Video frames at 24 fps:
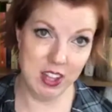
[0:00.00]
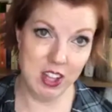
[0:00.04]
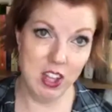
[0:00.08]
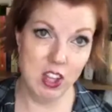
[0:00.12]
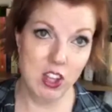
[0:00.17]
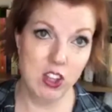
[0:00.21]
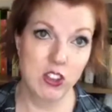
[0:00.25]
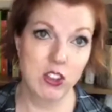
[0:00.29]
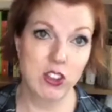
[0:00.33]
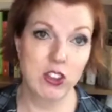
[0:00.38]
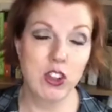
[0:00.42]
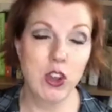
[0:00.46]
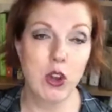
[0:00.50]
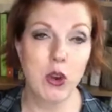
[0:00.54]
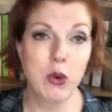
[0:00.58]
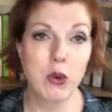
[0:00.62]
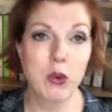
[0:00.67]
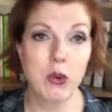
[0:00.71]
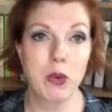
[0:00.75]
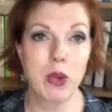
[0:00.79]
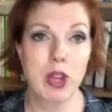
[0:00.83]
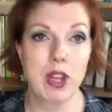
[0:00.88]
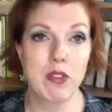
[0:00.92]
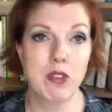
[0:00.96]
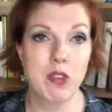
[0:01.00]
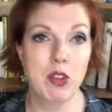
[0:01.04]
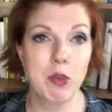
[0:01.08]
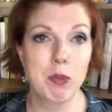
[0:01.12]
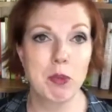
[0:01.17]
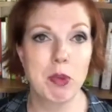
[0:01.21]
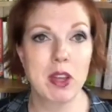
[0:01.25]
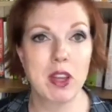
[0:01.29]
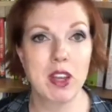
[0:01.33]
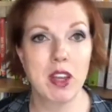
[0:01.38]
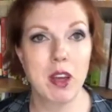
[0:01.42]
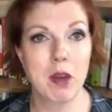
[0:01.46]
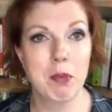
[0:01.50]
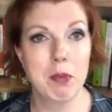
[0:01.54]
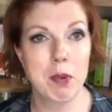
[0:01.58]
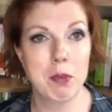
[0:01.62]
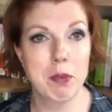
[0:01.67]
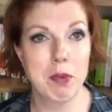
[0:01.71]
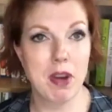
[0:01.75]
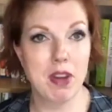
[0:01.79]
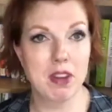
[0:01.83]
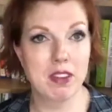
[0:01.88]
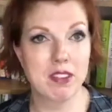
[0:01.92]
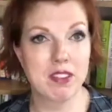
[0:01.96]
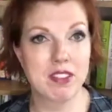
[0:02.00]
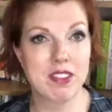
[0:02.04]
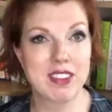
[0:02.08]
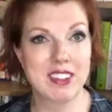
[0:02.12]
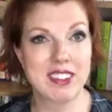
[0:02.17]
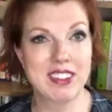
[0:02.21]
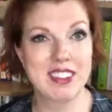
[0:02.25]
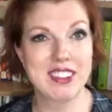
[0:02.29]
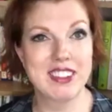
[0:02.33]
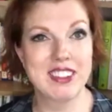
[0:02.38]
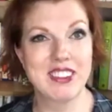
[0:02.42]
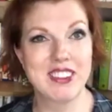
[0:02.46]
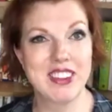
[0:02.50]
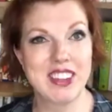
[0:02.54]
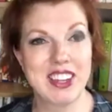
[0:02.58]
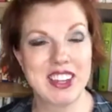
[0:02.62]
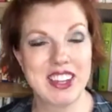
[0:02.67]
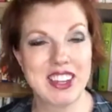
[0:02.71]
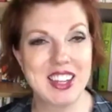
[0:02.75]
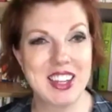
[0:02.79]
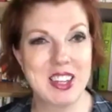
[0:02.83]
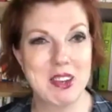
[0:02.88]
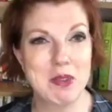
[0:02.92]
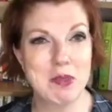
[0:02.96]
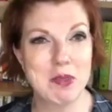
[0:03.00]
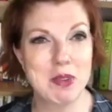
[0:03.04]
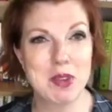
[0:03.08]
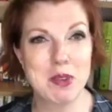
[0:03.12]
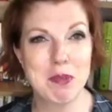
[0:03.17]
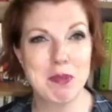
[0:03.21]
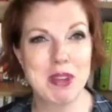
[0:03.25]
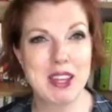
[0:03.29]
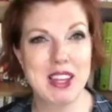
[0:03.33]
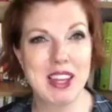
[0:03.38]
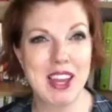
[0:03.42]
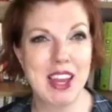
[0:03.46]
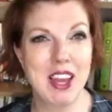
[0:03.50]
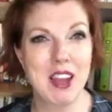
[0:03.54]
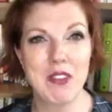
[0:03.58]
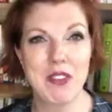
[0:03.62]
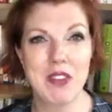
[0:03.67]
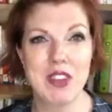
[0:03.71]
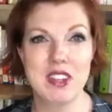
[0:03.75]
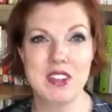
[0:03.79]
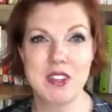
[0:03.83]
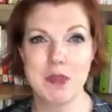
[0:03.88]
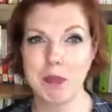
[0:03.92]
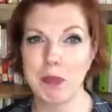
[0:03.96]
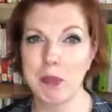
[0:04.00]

So if you pick up a box of cereal that claims to be a healthy